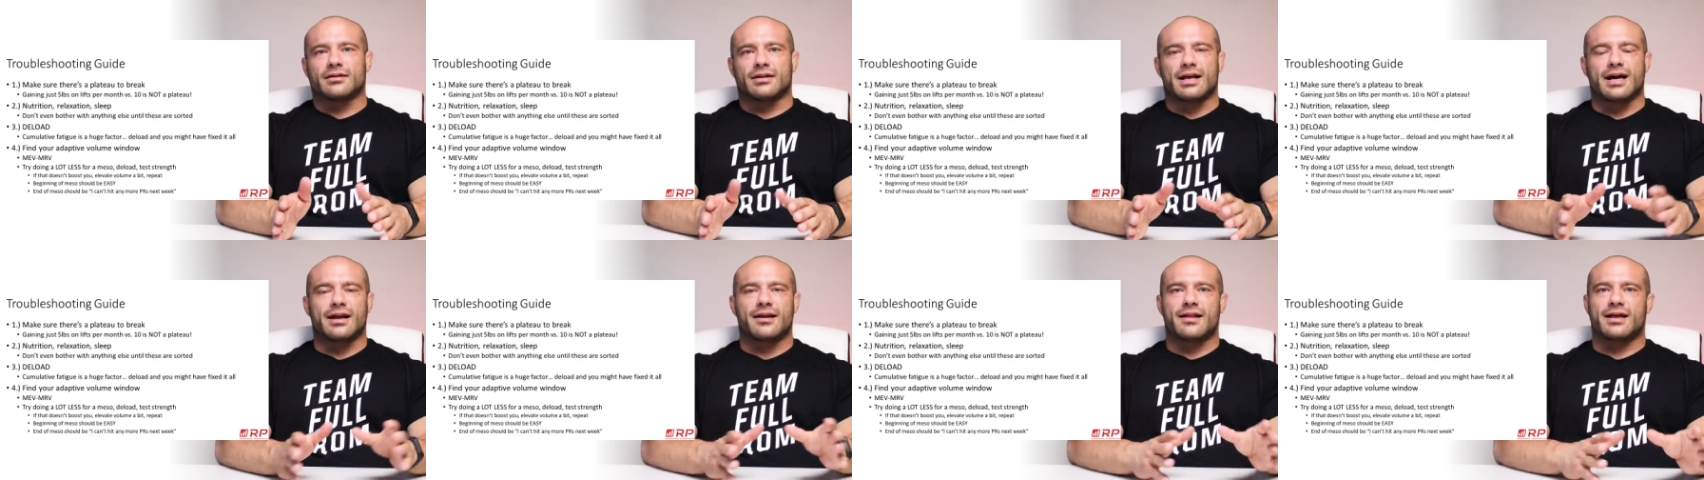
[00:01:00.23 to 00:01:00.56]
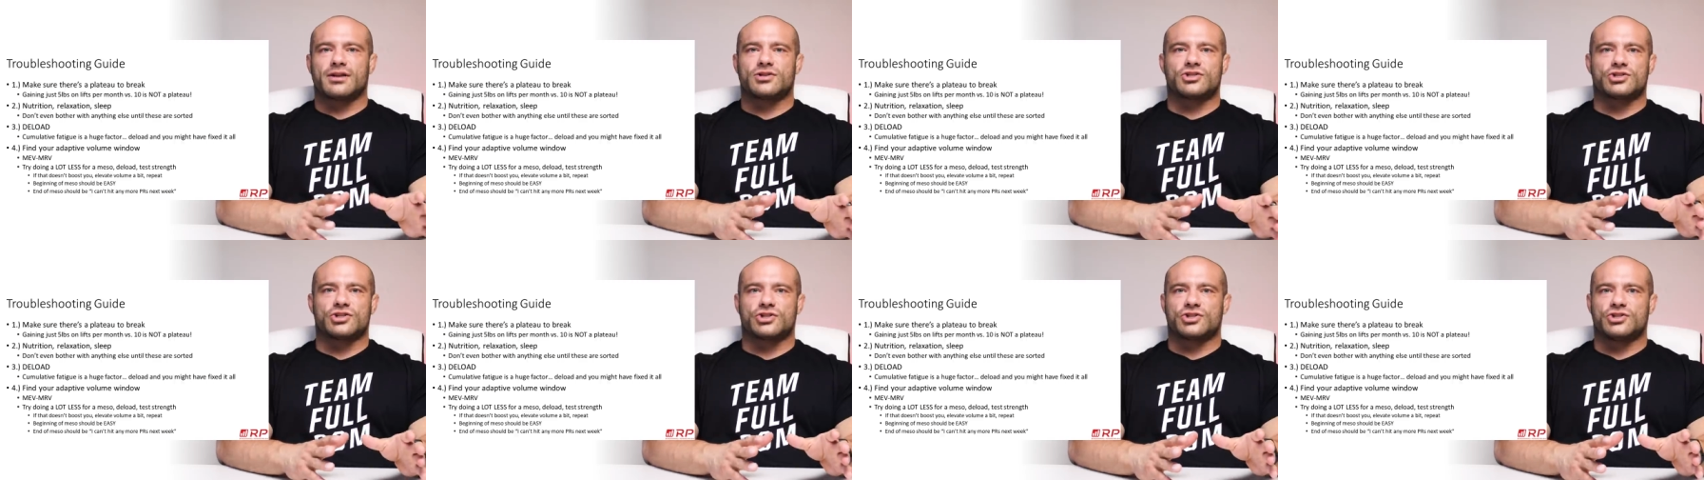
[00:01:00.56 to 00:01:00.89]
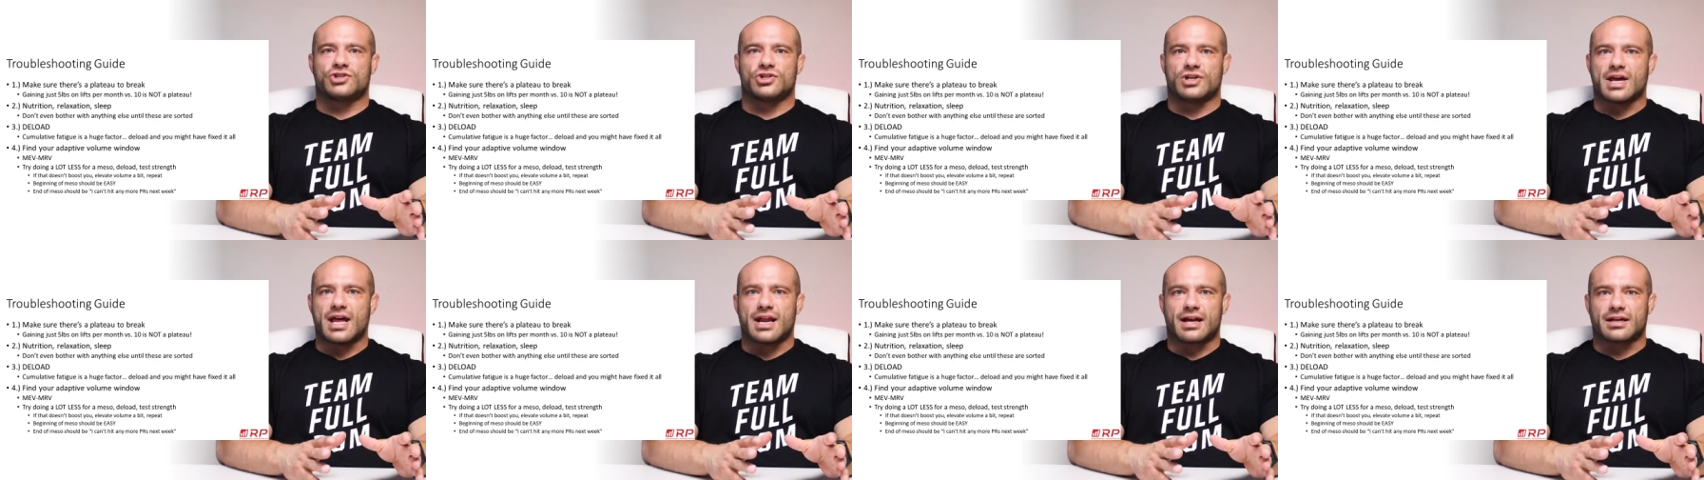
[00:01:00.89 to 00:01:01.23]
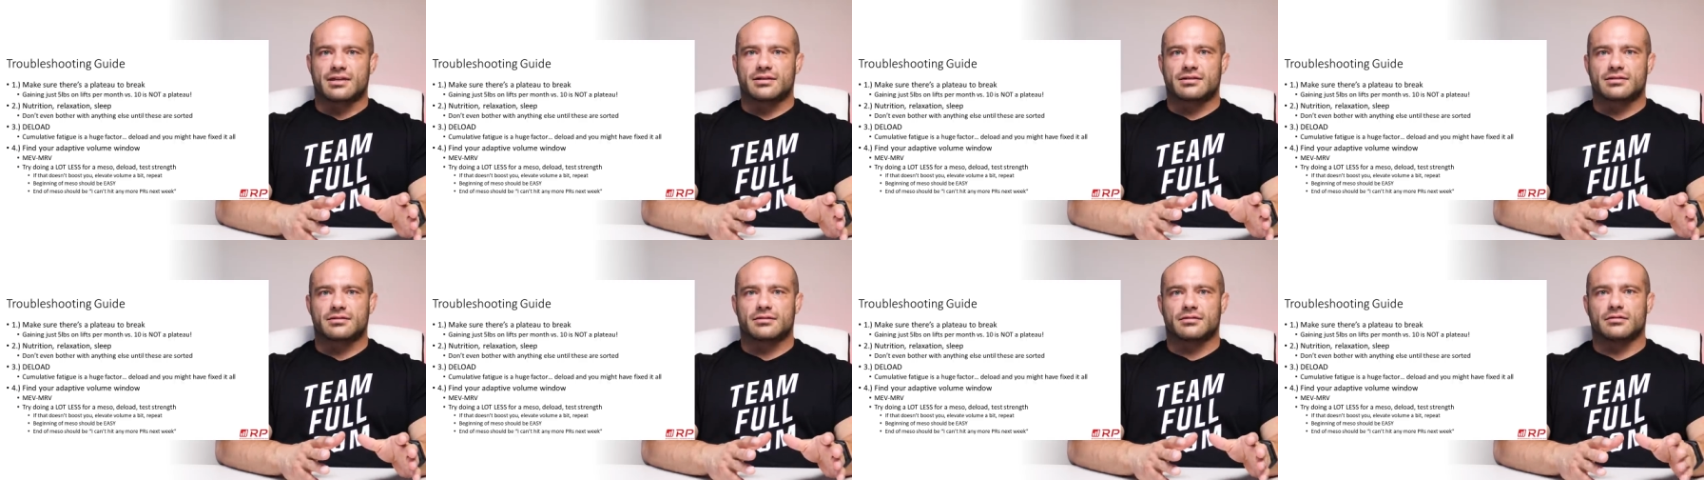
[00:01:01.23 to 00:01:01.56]
A lot of that's just
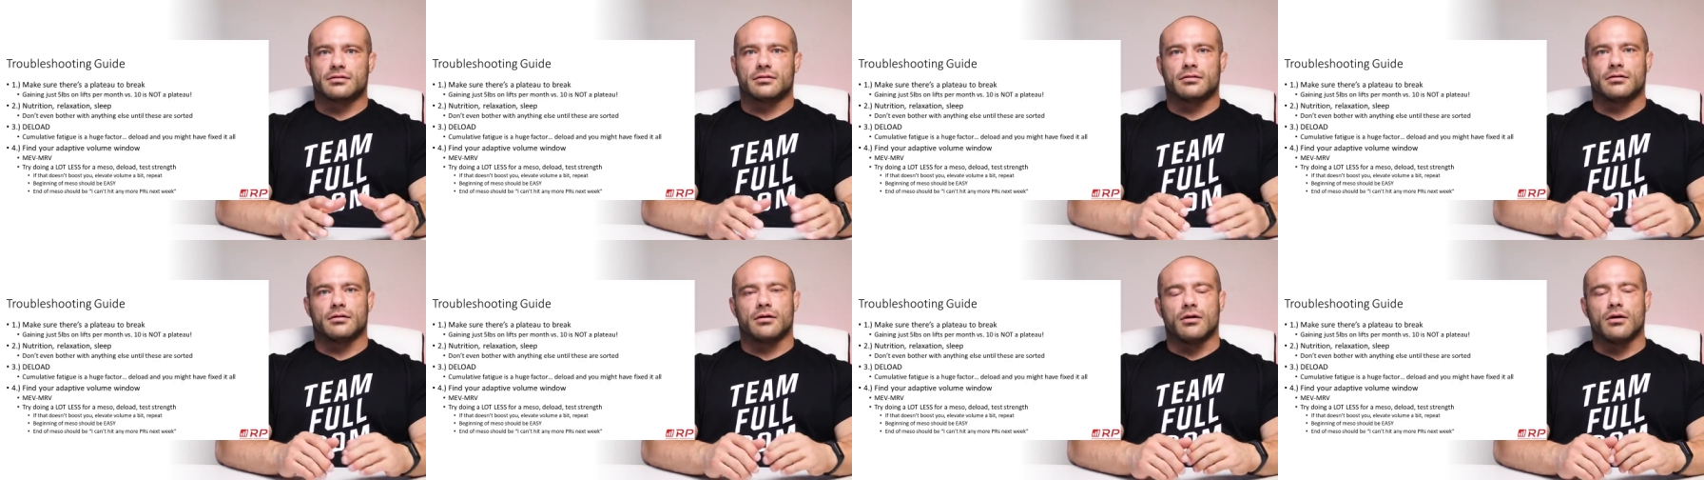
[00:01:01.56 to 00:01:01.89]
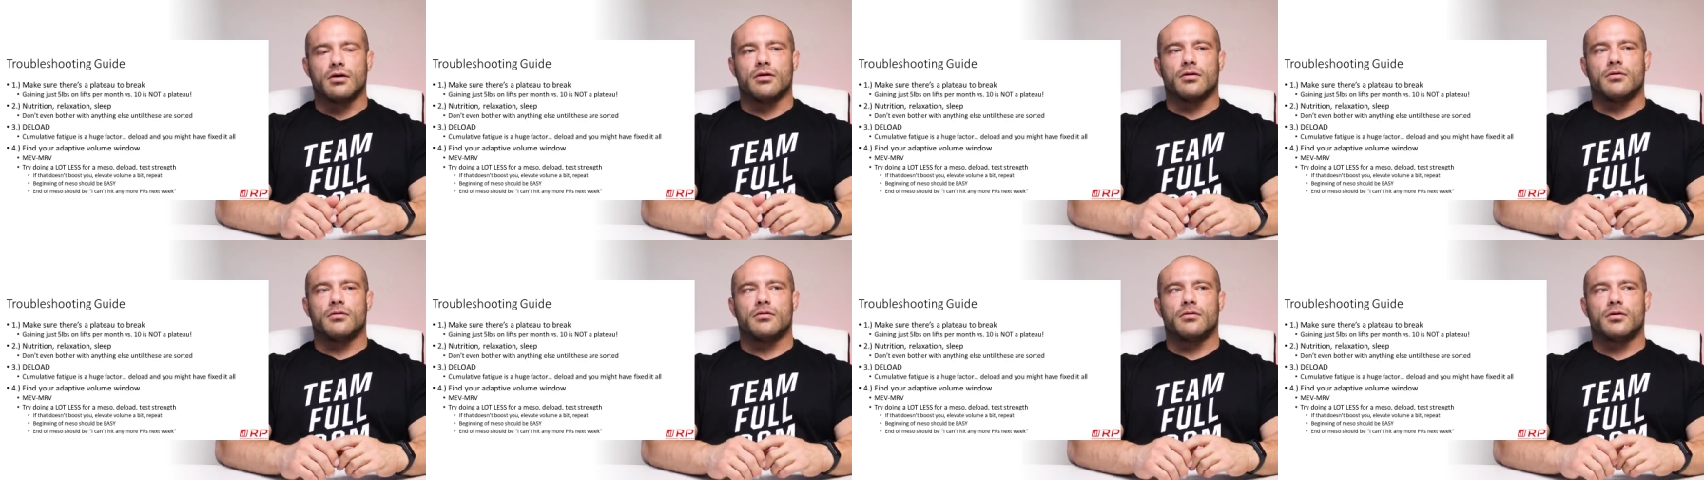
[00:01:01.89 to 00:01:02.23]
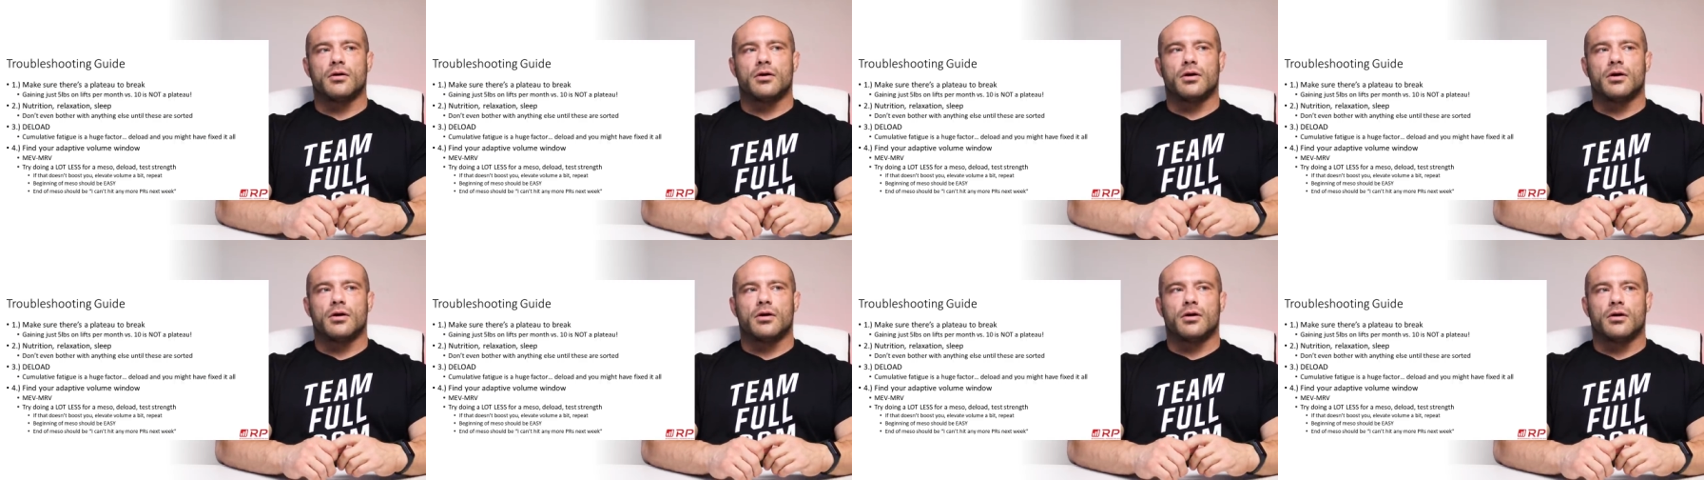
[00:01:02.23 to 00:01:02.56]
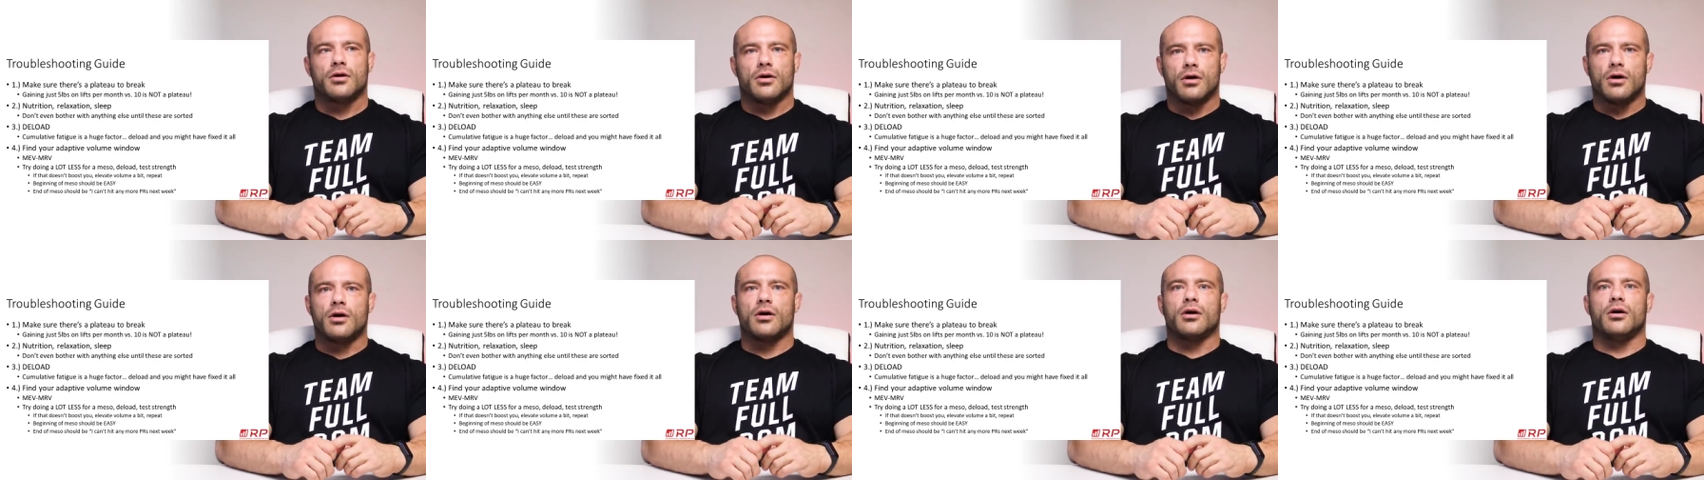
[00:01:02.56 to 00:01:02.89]
genetics. Like, oh,
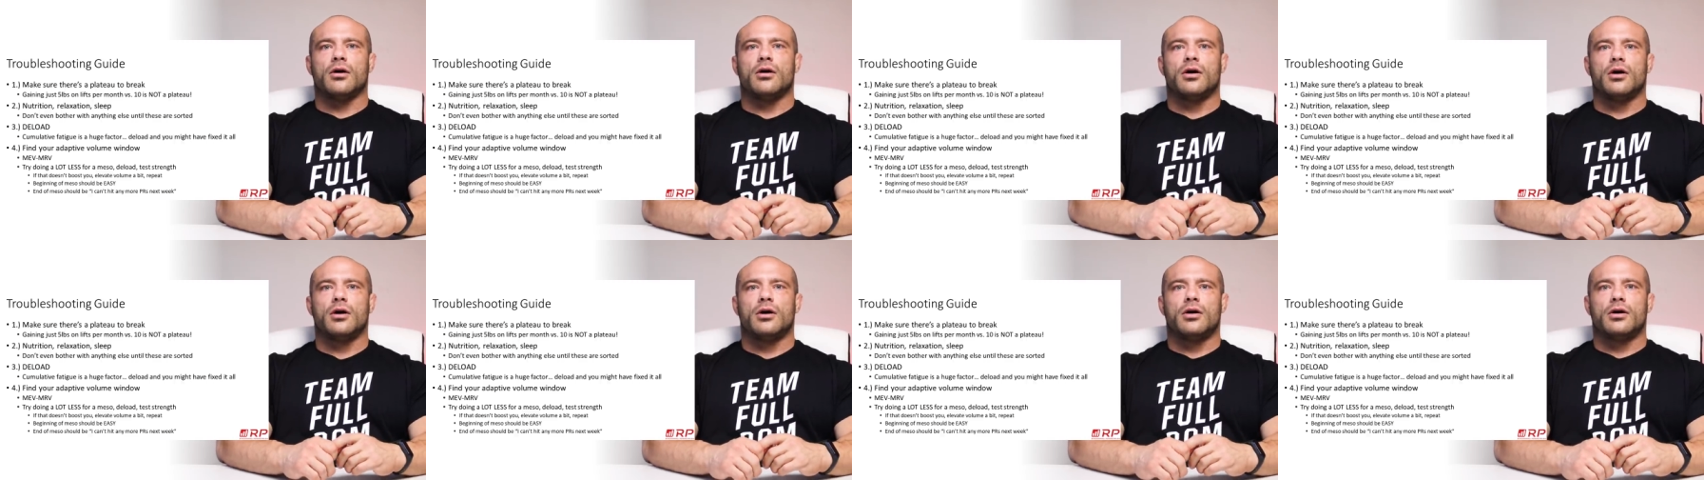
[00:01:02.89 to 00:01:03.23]
huh.